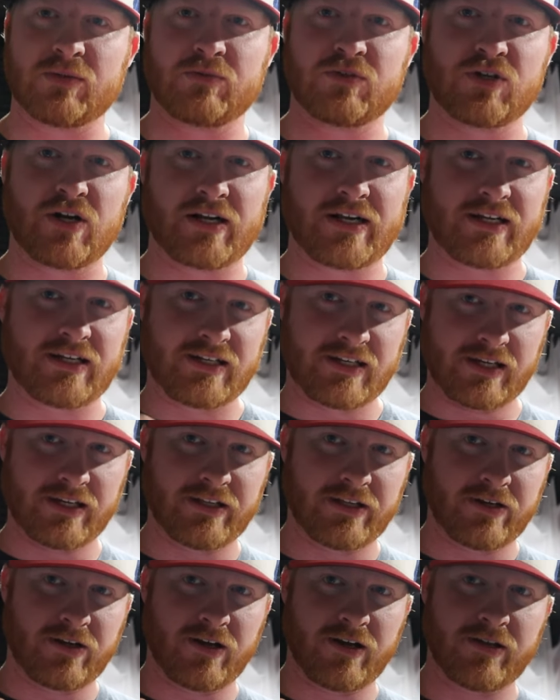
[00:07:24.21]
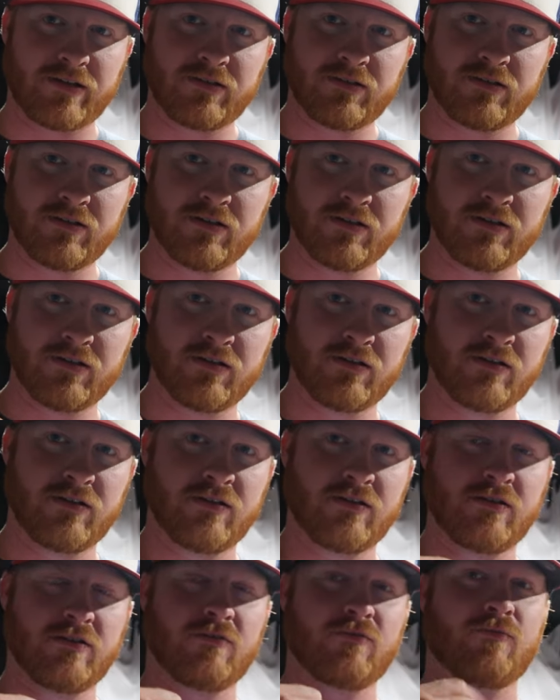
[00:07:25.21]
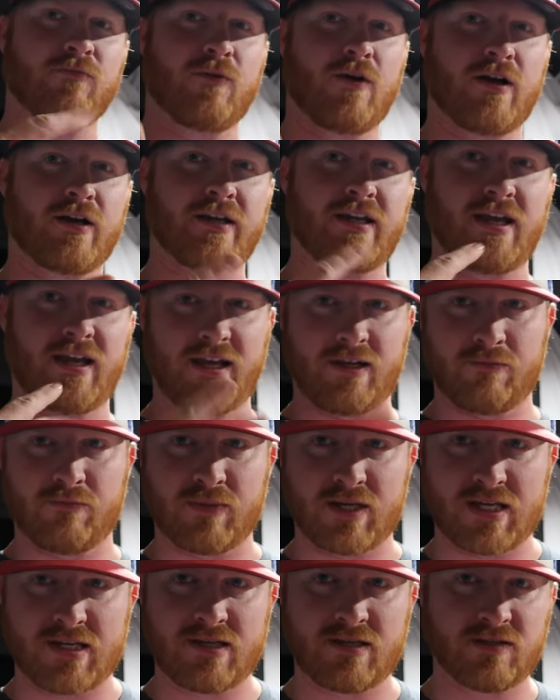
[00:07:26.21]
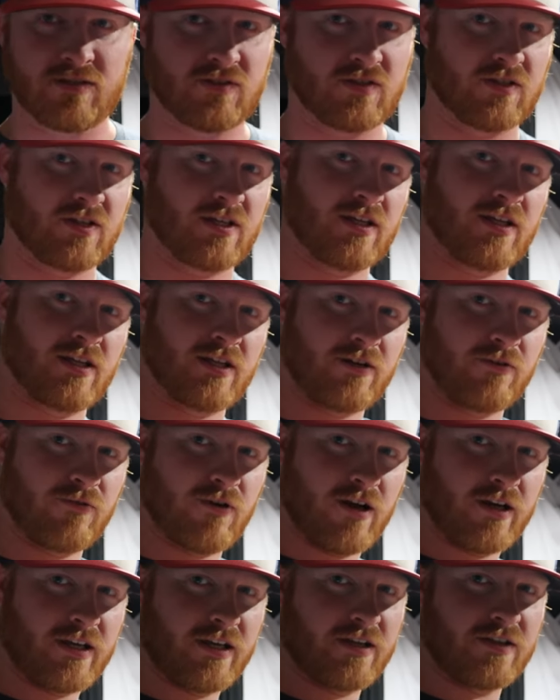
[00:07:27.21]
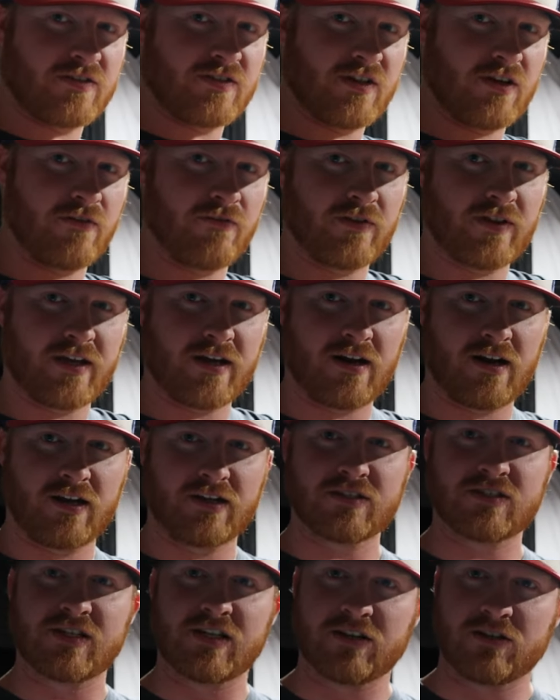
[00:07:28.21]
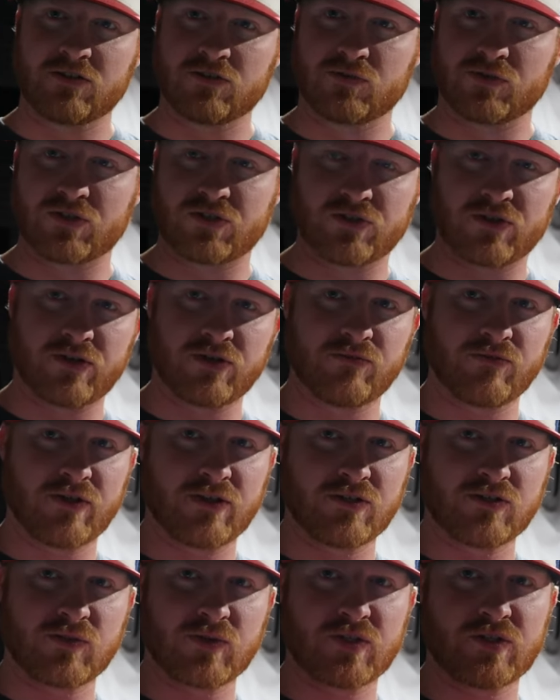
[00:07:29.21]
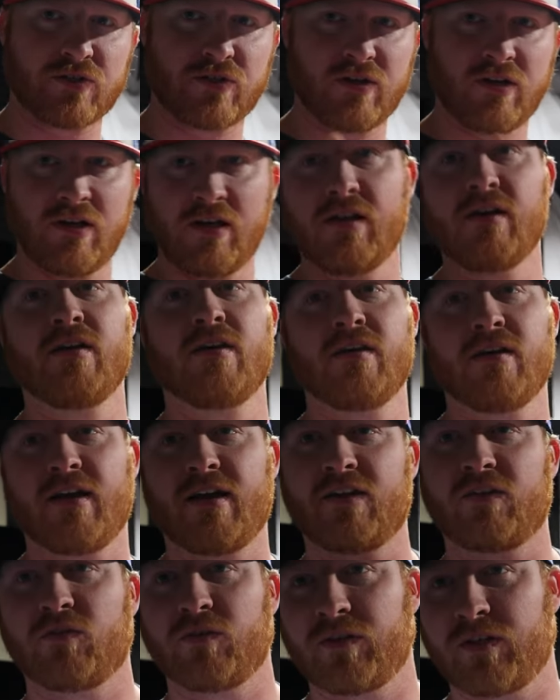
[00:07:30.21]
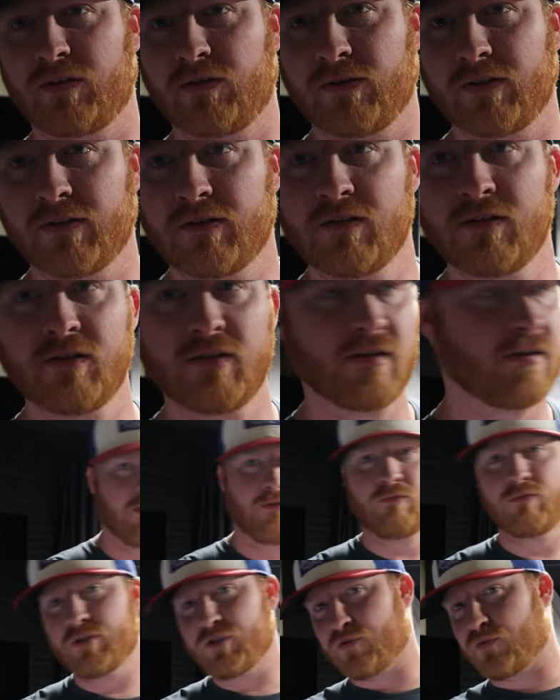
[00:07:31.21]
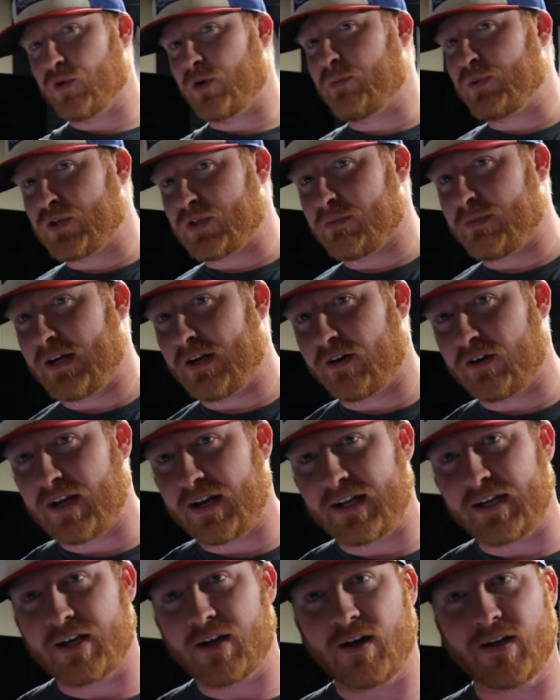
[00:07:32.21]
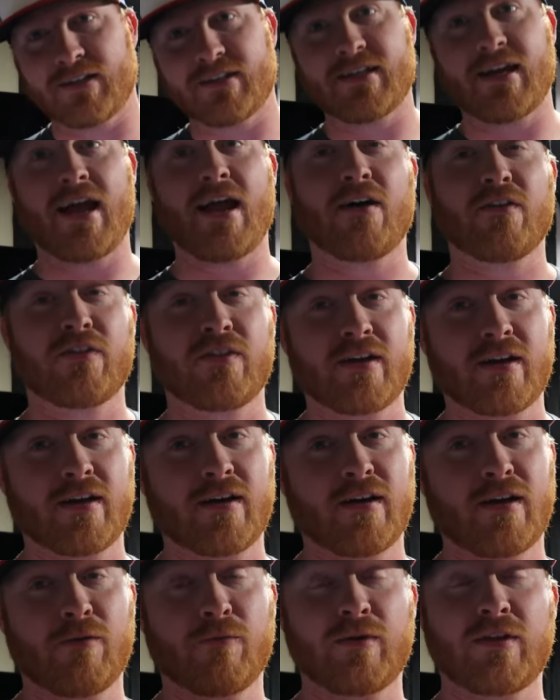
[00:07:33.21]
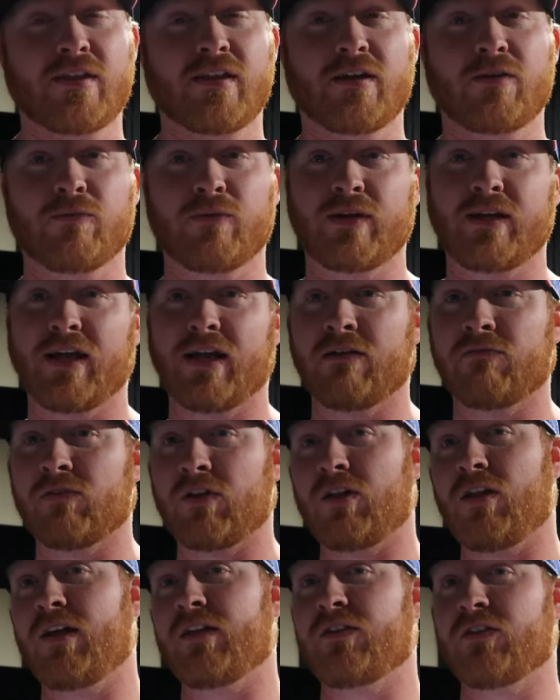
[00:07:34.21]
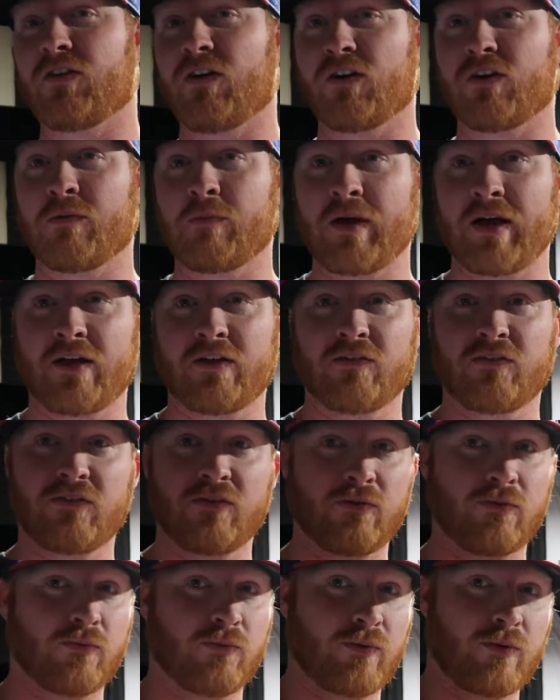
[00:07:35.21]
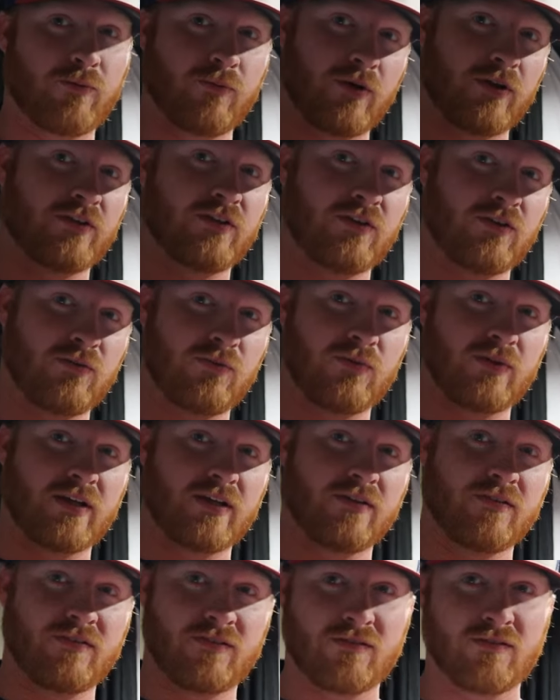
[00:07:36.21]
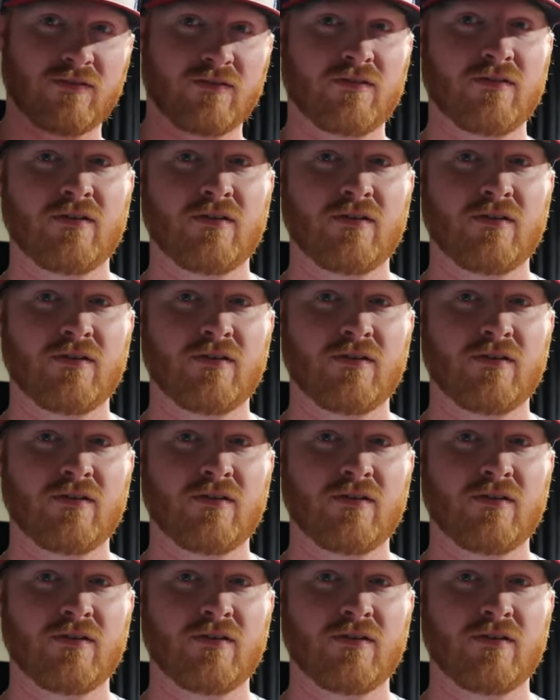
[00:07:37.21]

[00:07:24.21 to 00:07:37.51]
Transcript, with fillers: I'm trying to get Dylan on, Rocky and me, so Dylan and Rocky can sit over there and I can sit at the switcher and run the switcher as we do it. We just want to put some entertaining content out there, and we think we have a lot to talk about, so we want to do this.